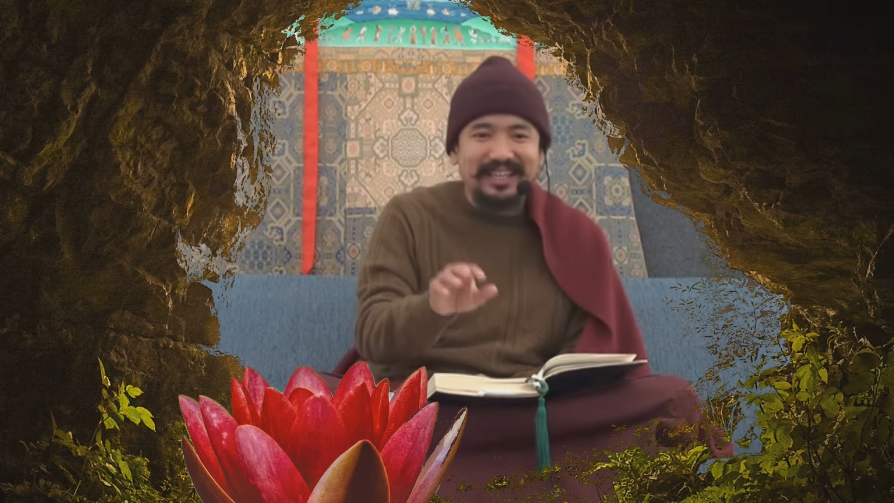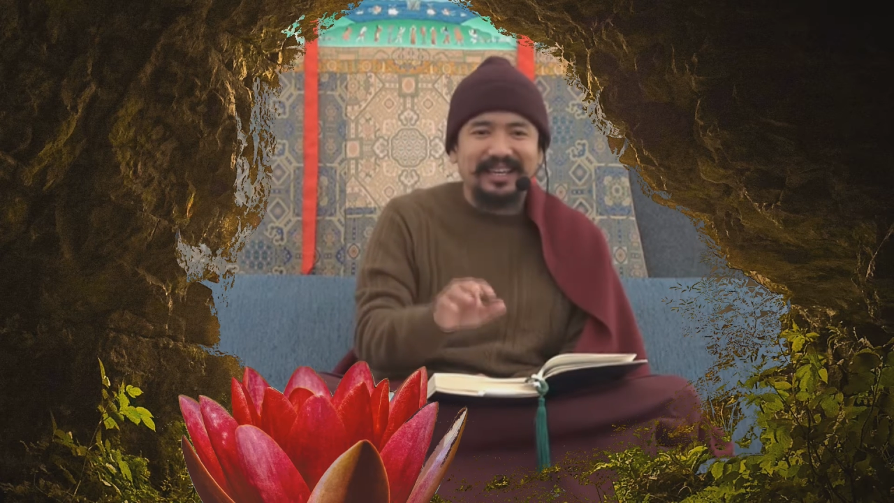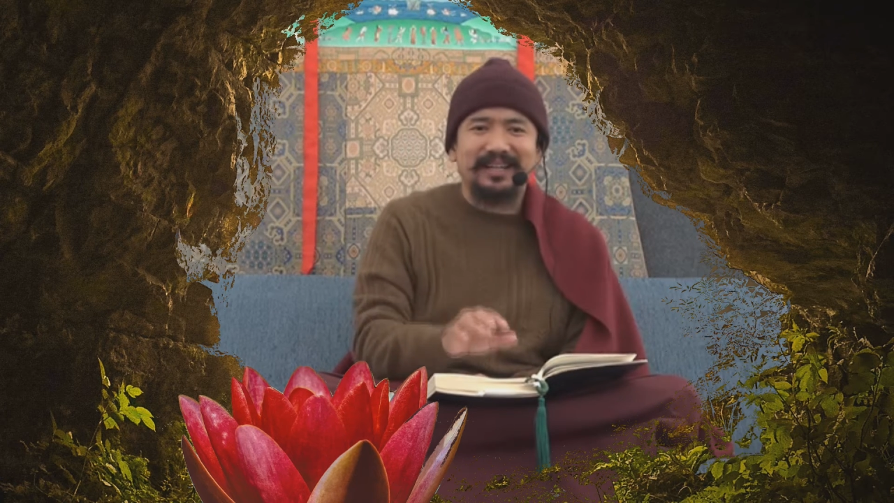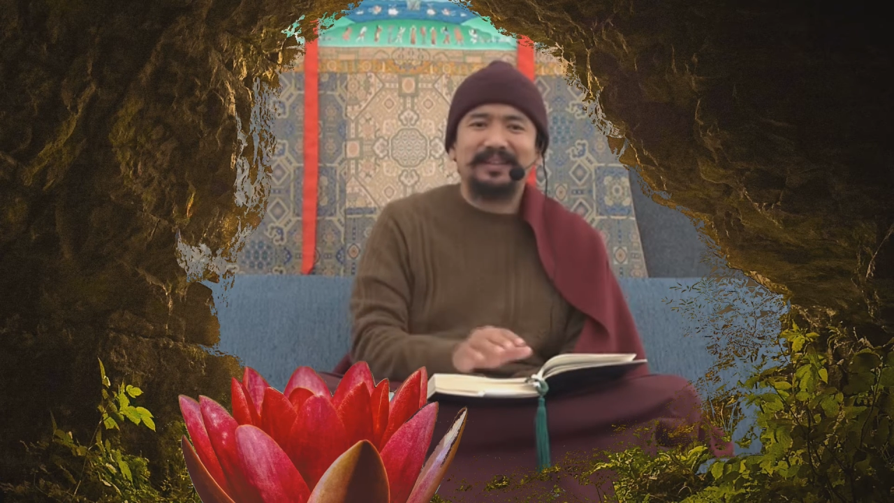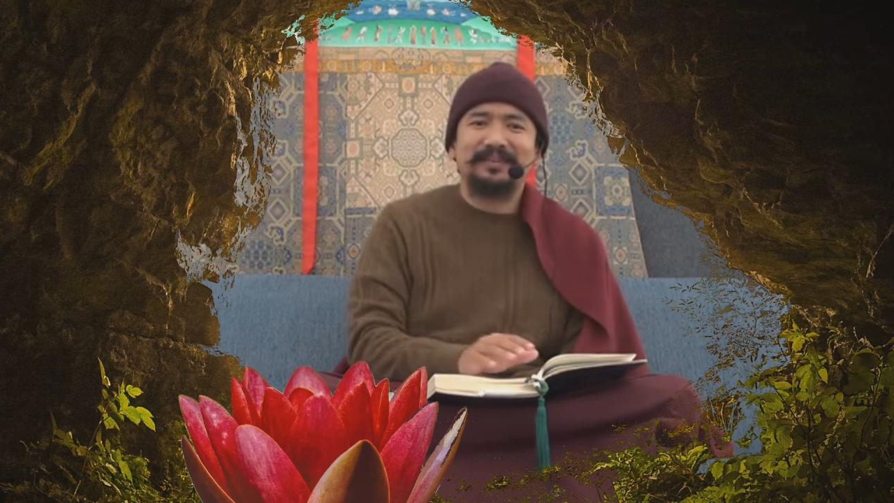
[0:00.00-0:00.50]

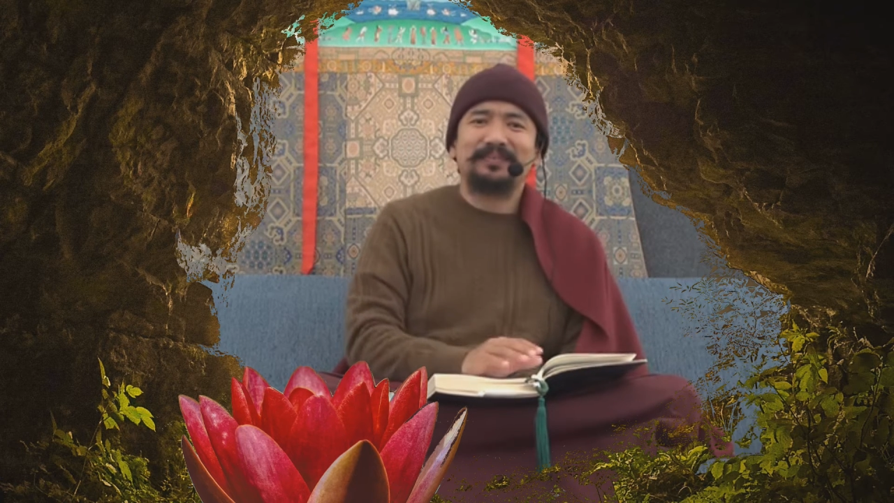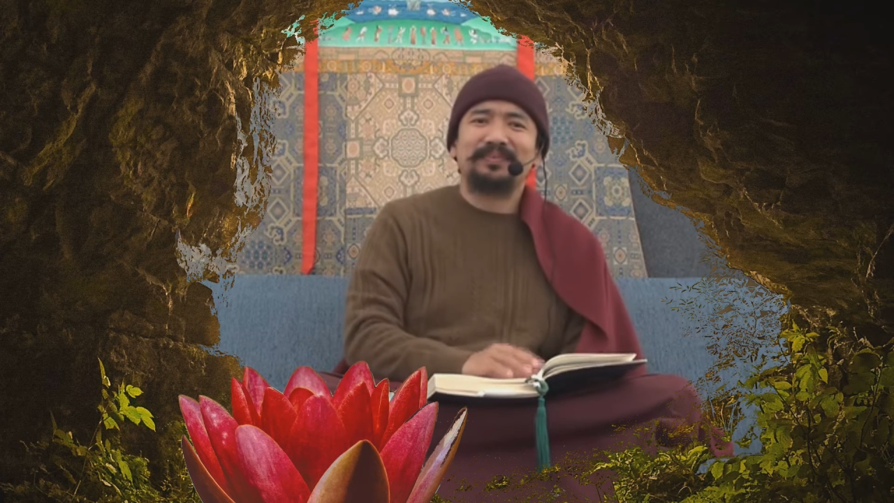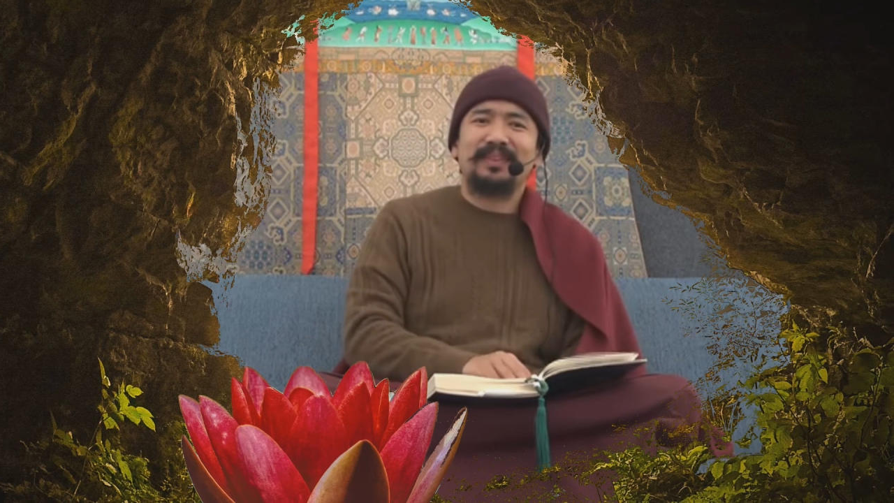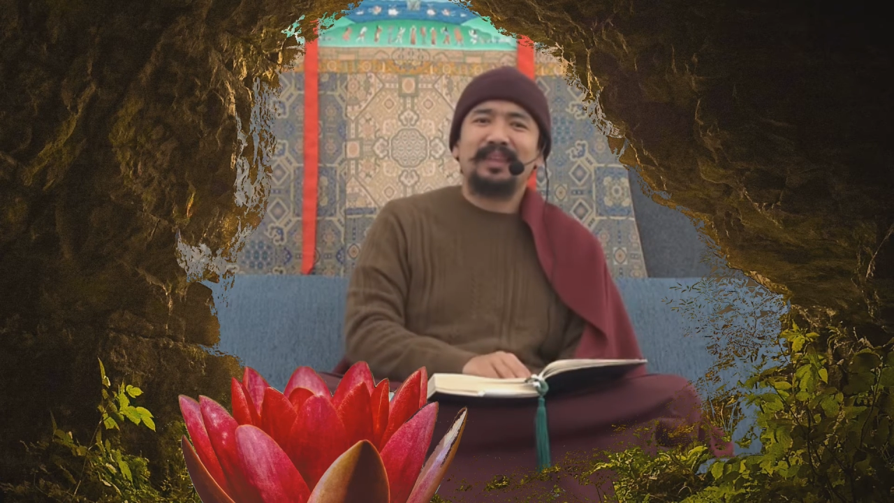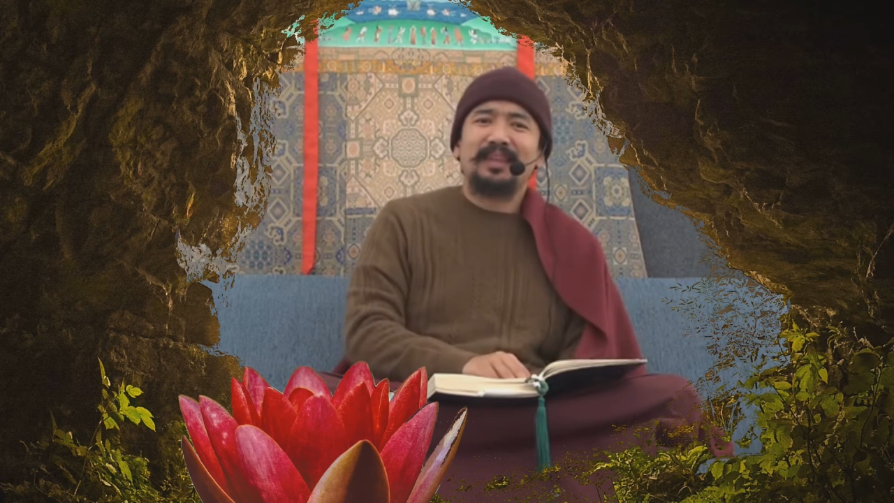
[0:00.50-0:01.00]
here.
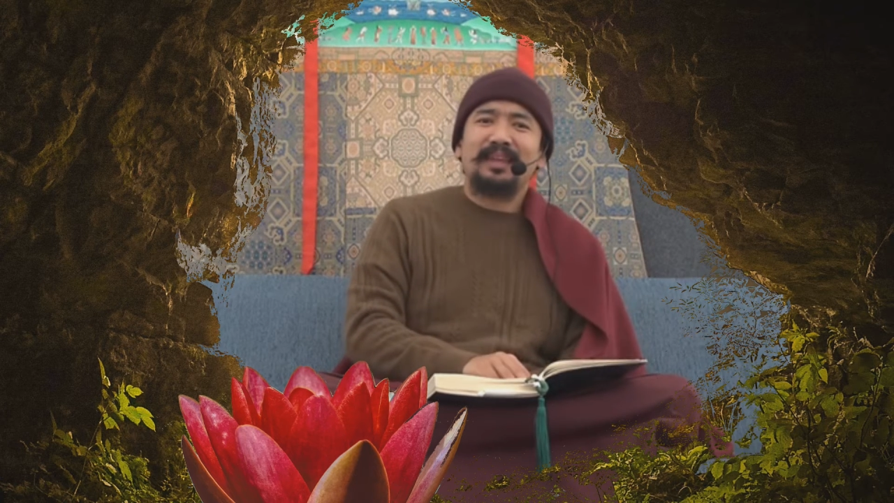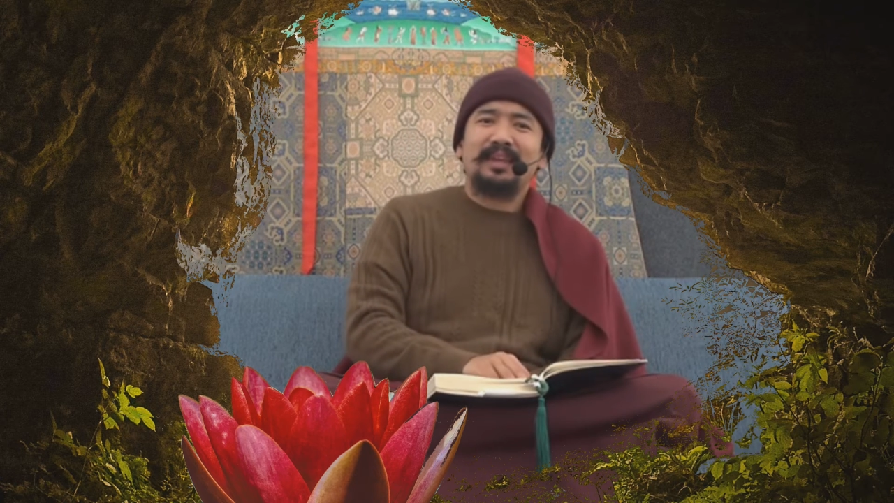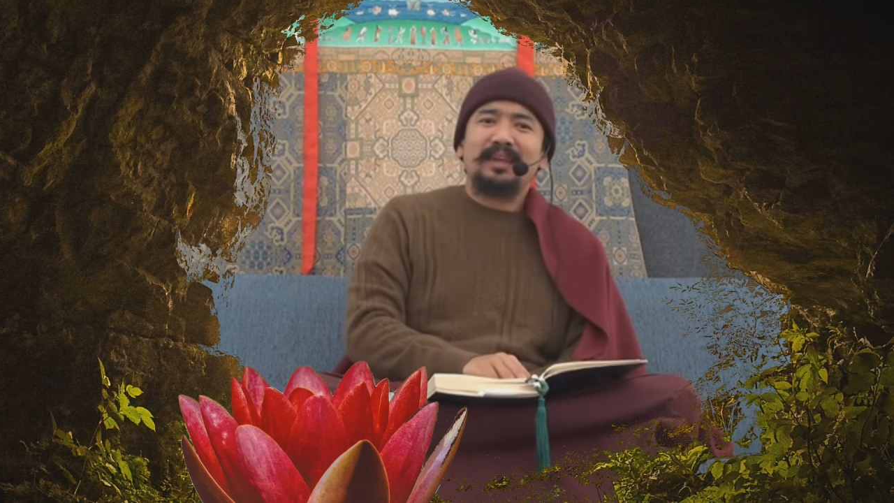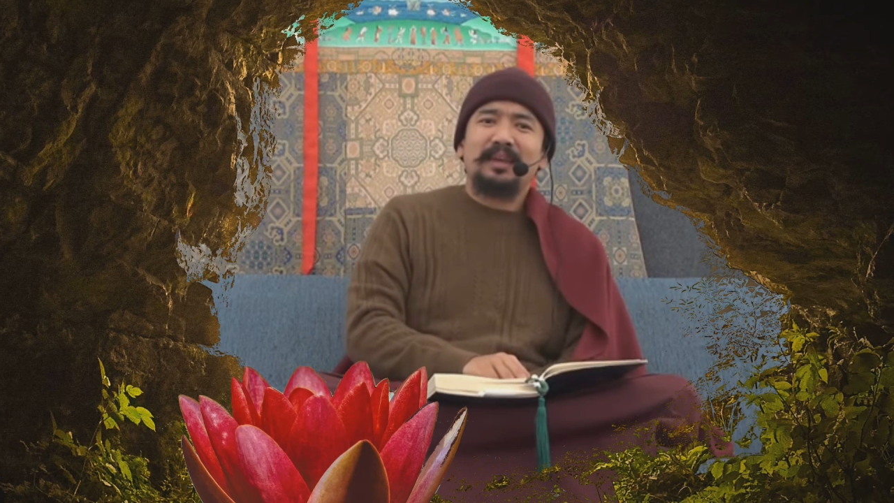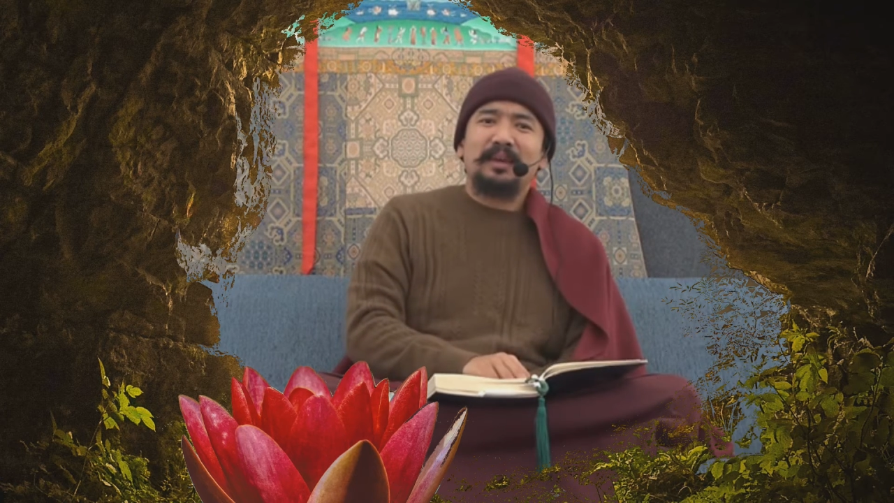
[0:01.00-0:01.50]

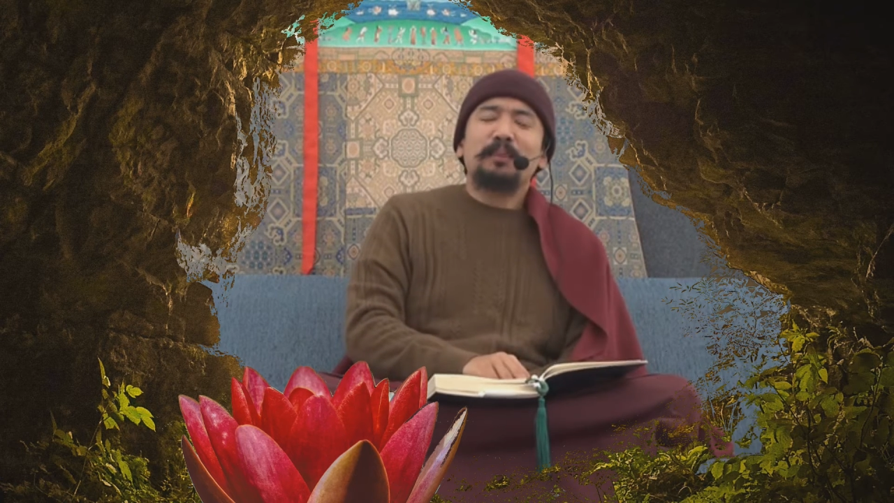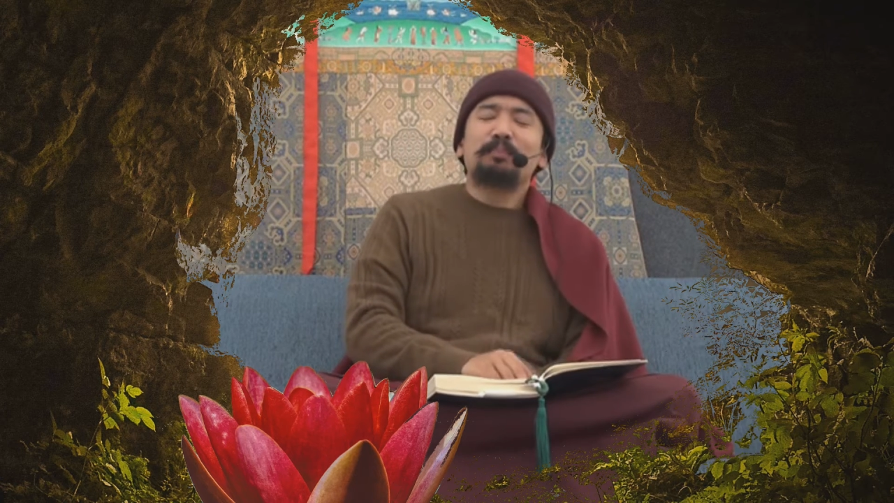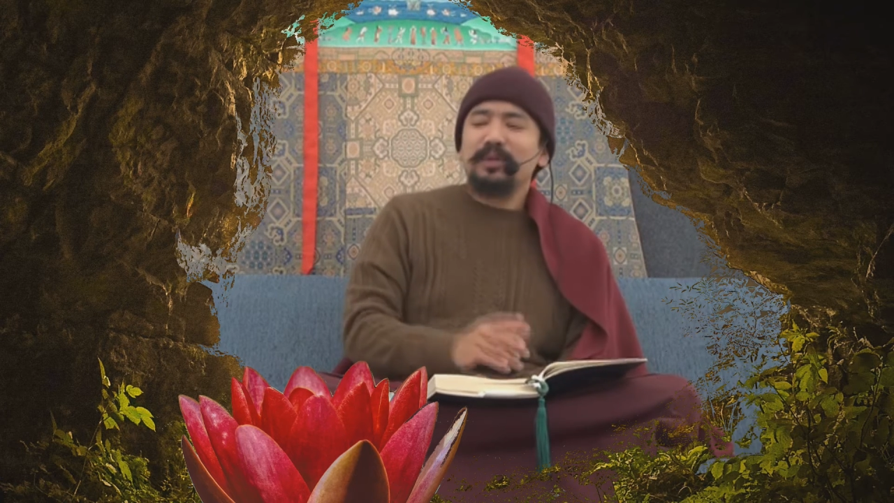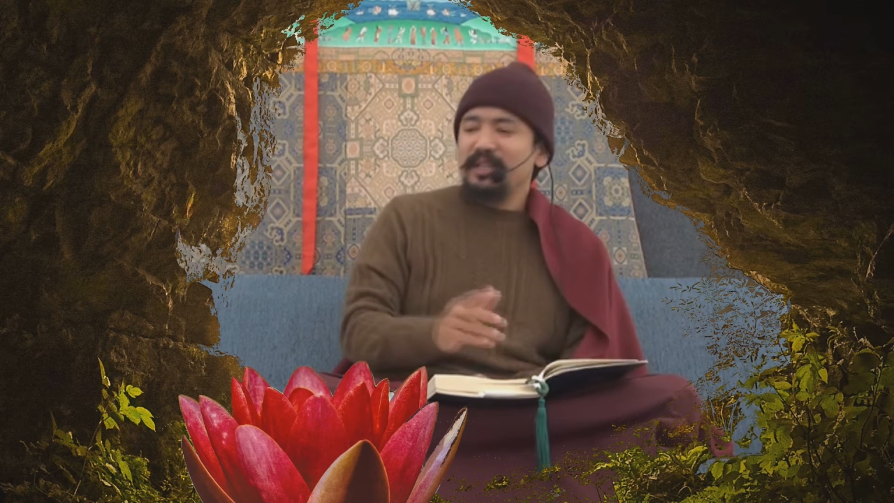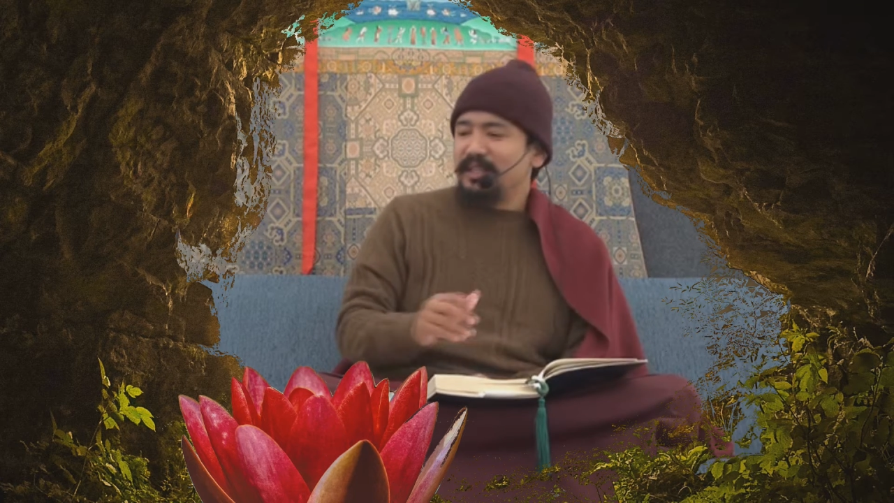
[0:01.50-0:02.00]

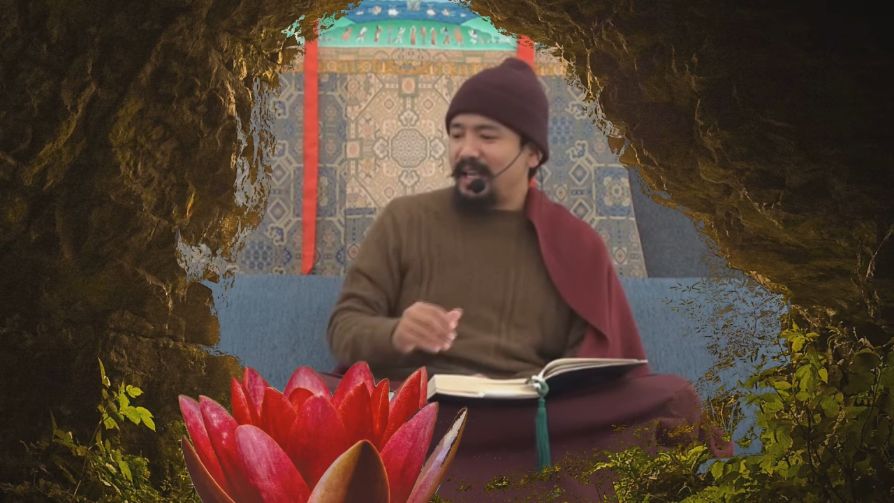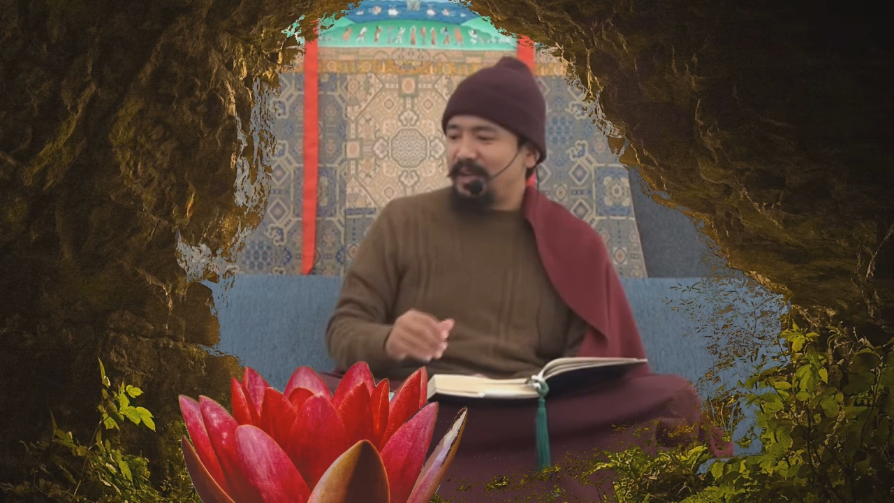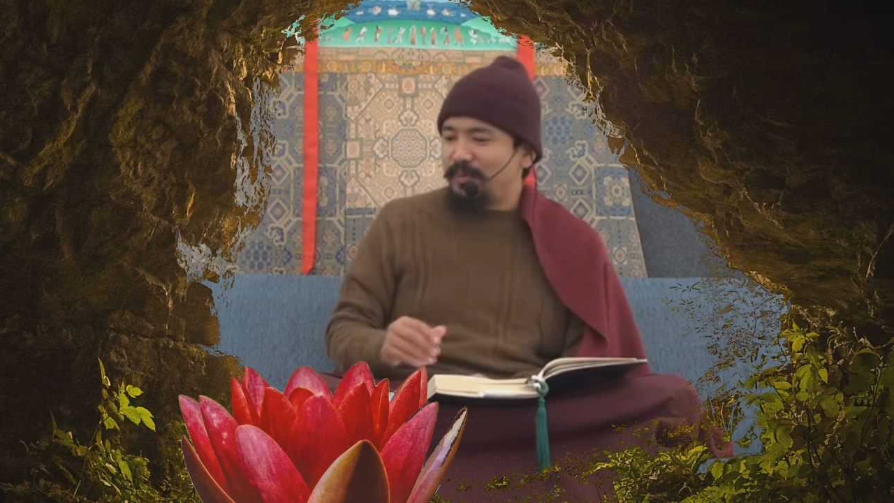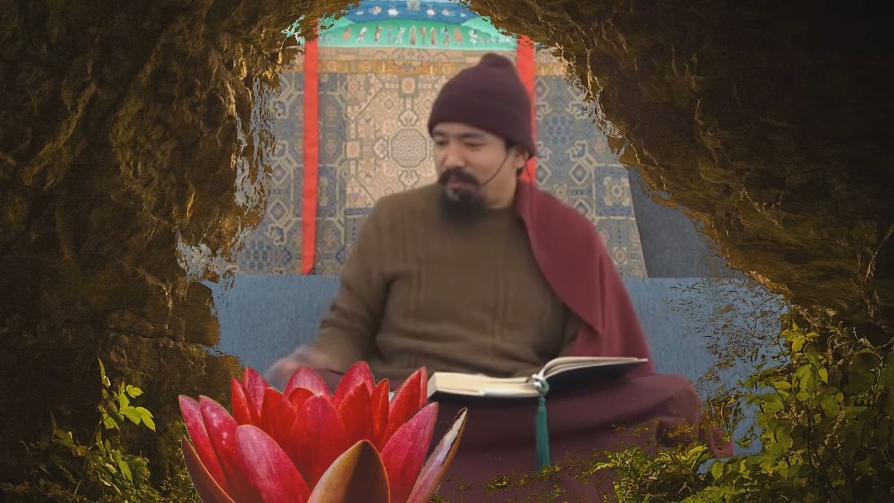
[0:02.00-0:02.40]
Put it that way.